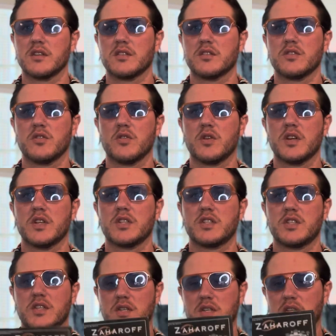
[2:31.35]

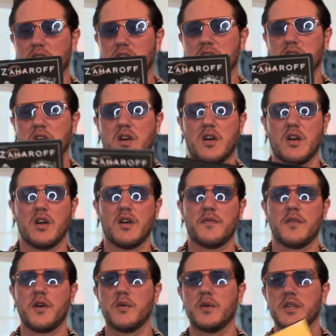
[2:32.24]
George and
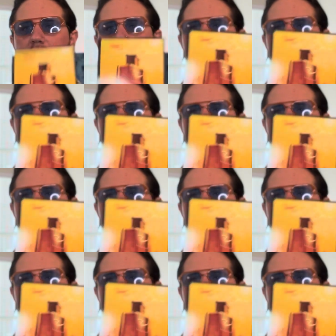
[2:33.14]
Zaharoff always